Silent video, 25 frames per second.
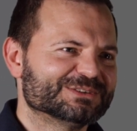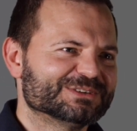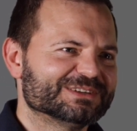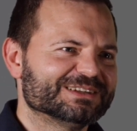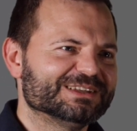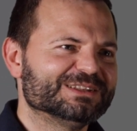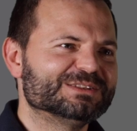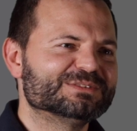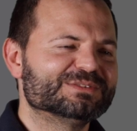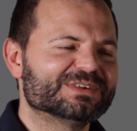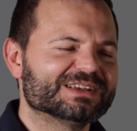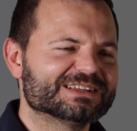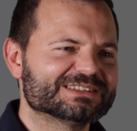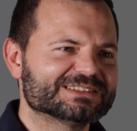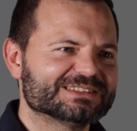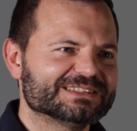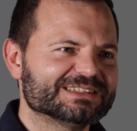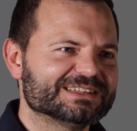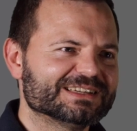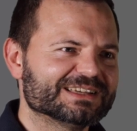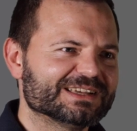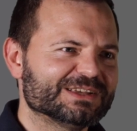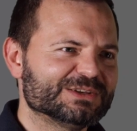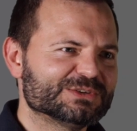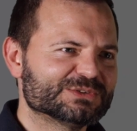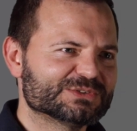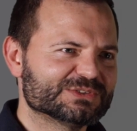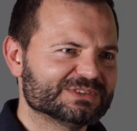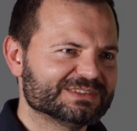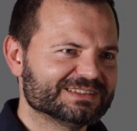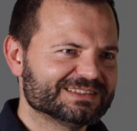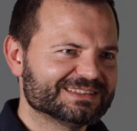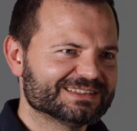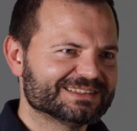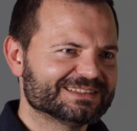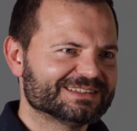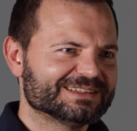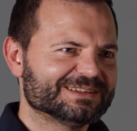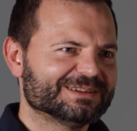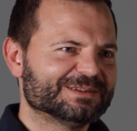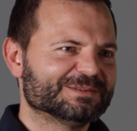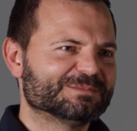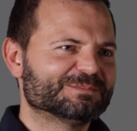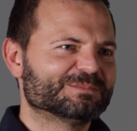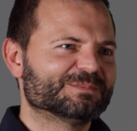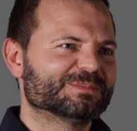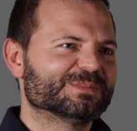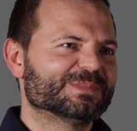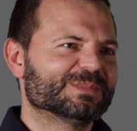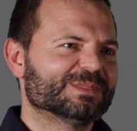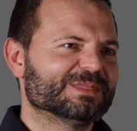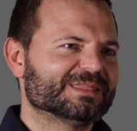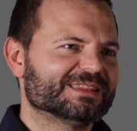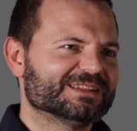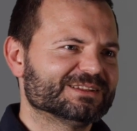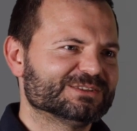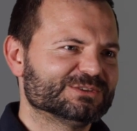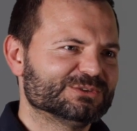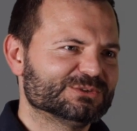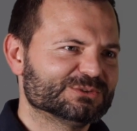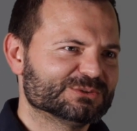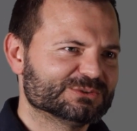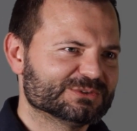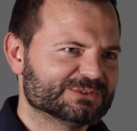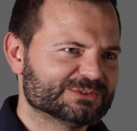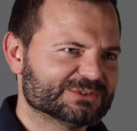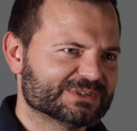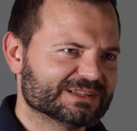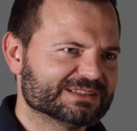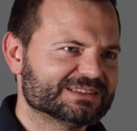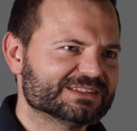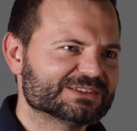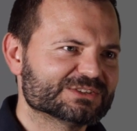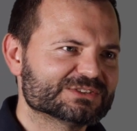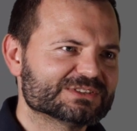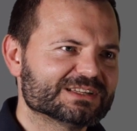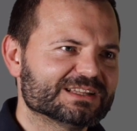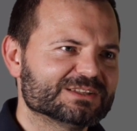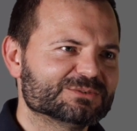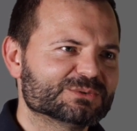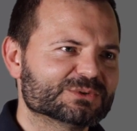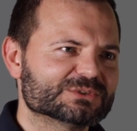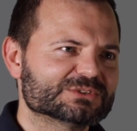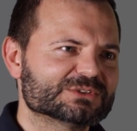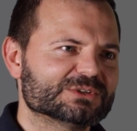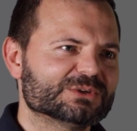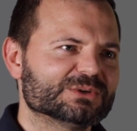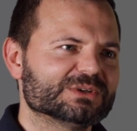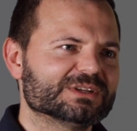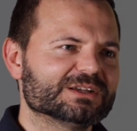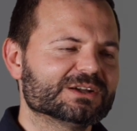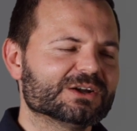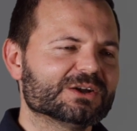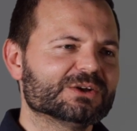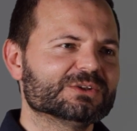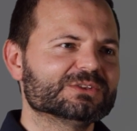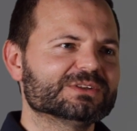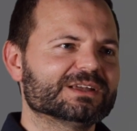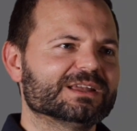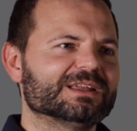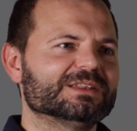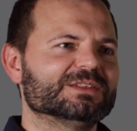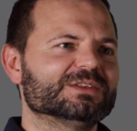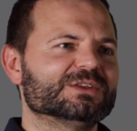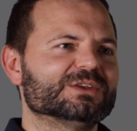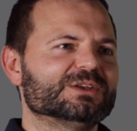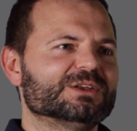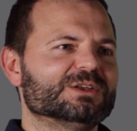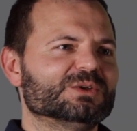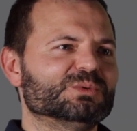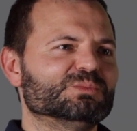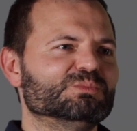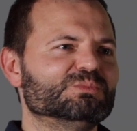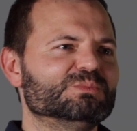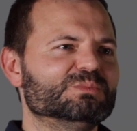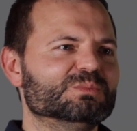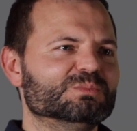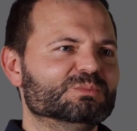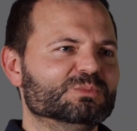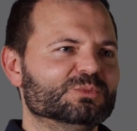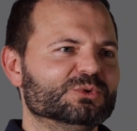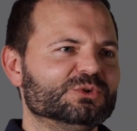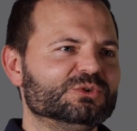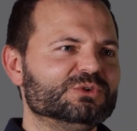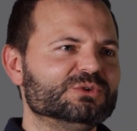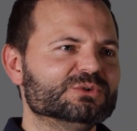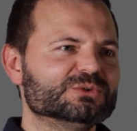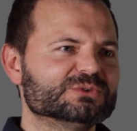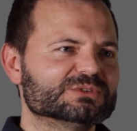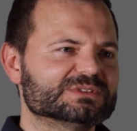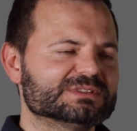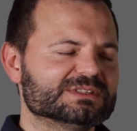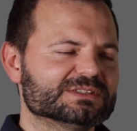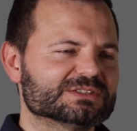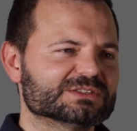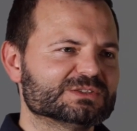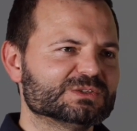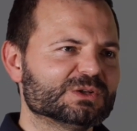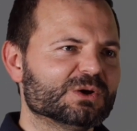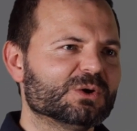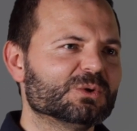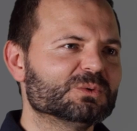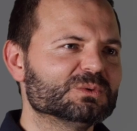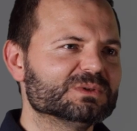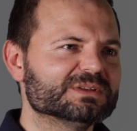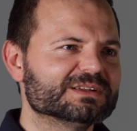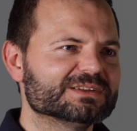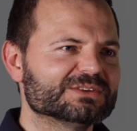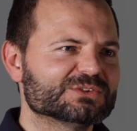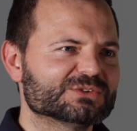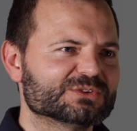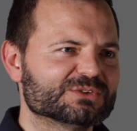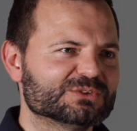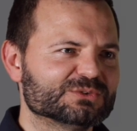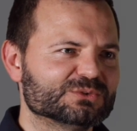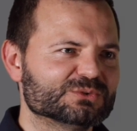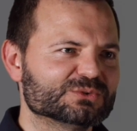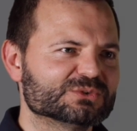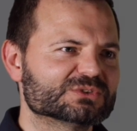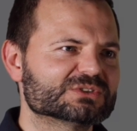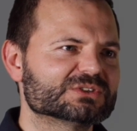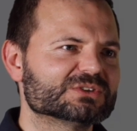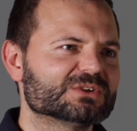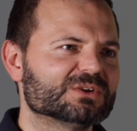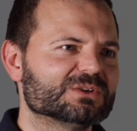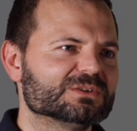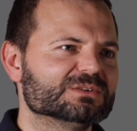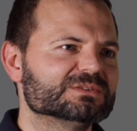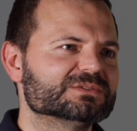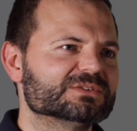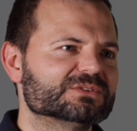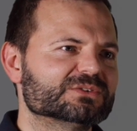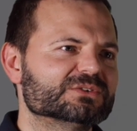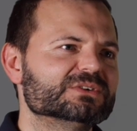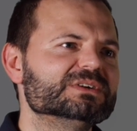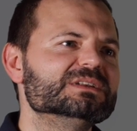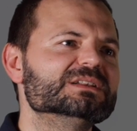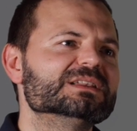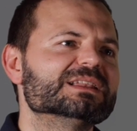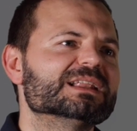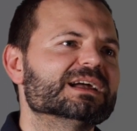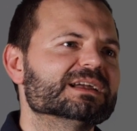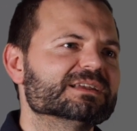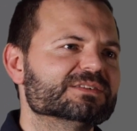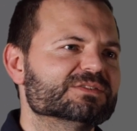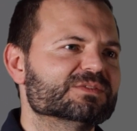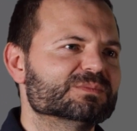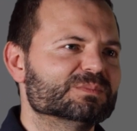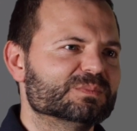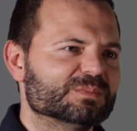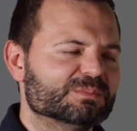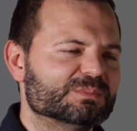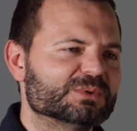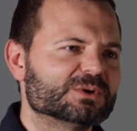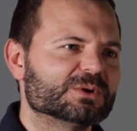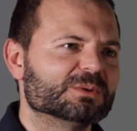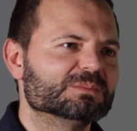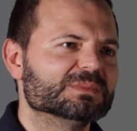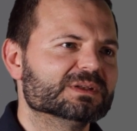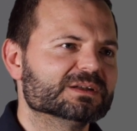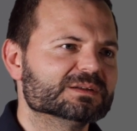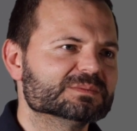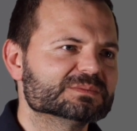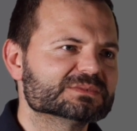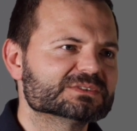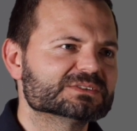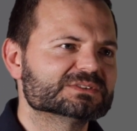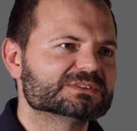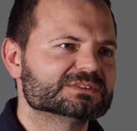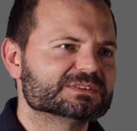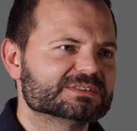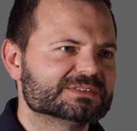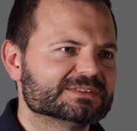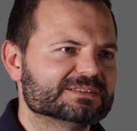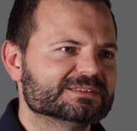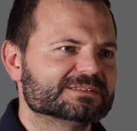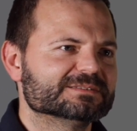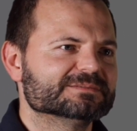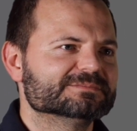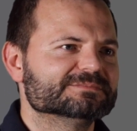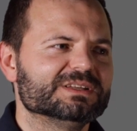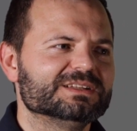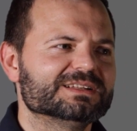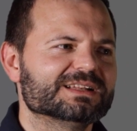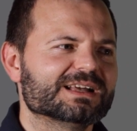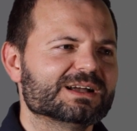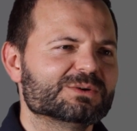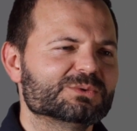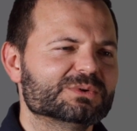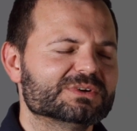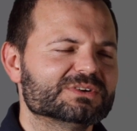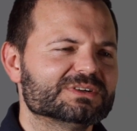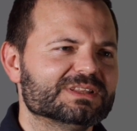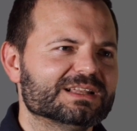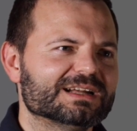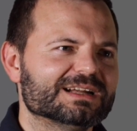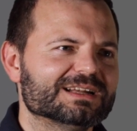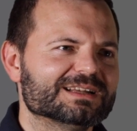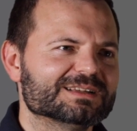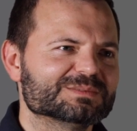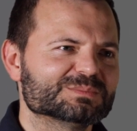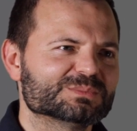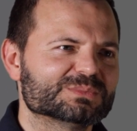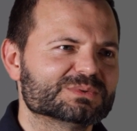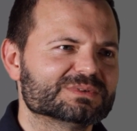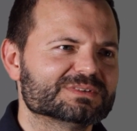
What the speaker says: investigation to understand what's going on and use this knowledge to solve real-life problems. In our lab,